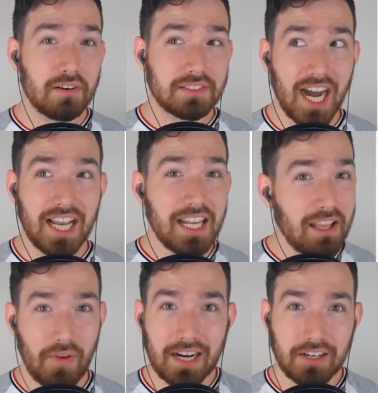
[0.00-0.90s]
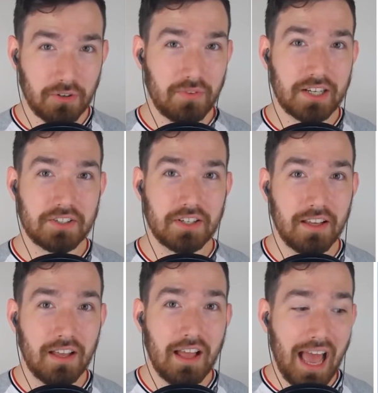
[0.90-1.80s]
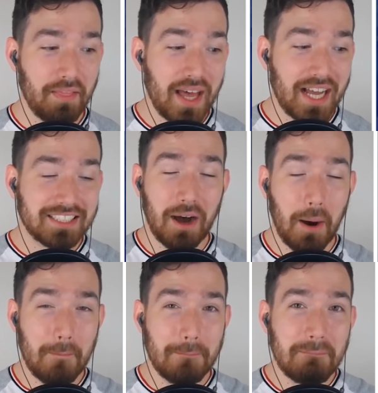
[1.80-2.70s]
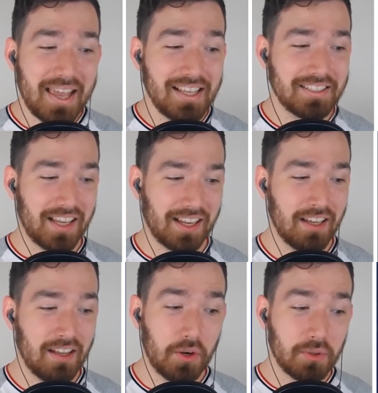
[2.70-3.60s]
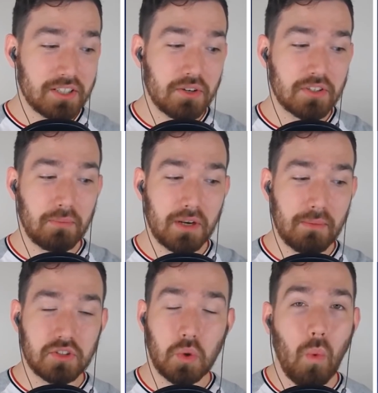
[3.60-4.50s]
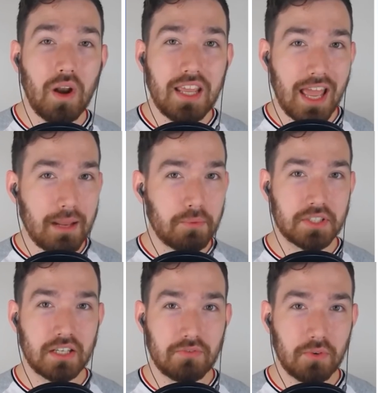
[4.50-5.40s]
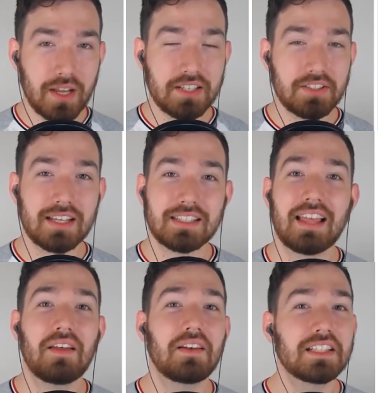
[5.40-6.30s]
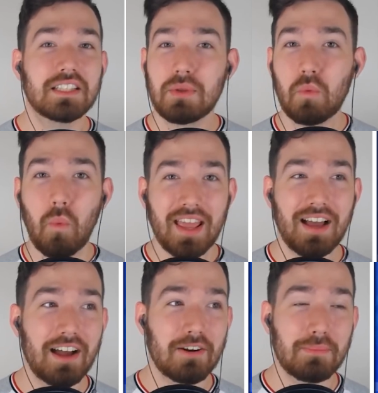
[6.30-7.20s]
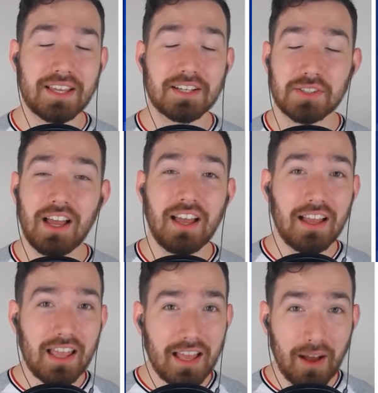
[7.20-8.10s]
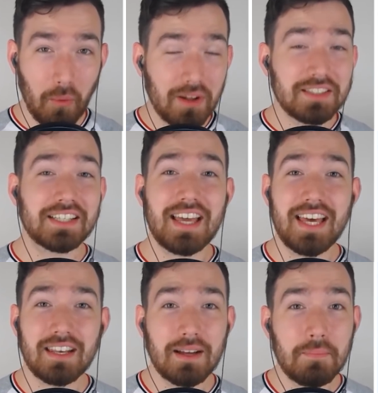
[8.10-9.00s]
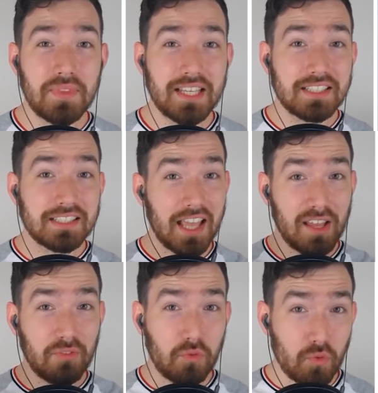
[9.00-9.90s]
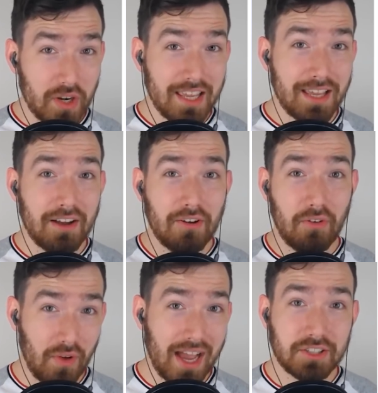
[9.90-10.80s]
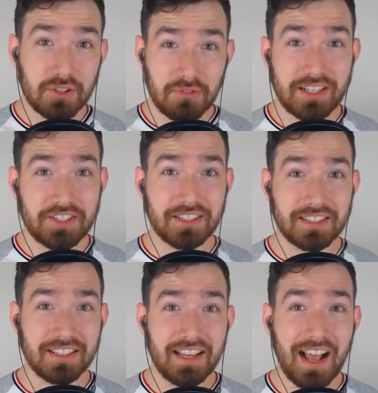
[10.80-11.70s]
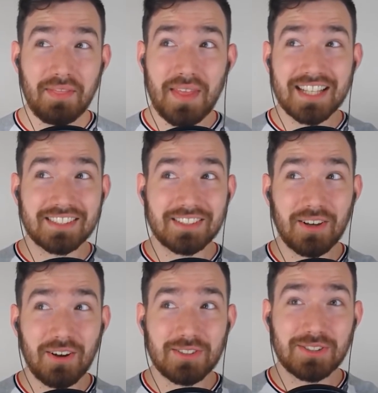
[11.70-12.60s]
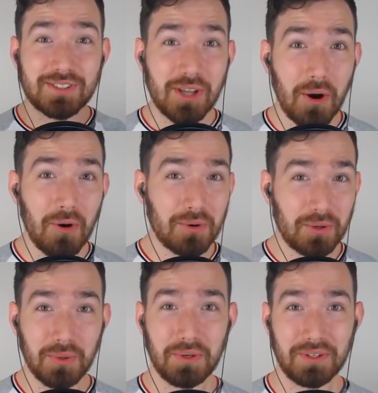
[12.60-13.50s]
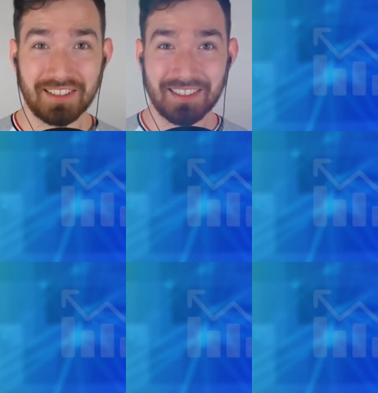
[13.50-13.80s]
tiny Fact or Fiction, and that's amazing. It only shows up in about 28% of Unesh decks, and that needs to be way higher because, once again, this is a free Fact or Fiction, and that's so cool.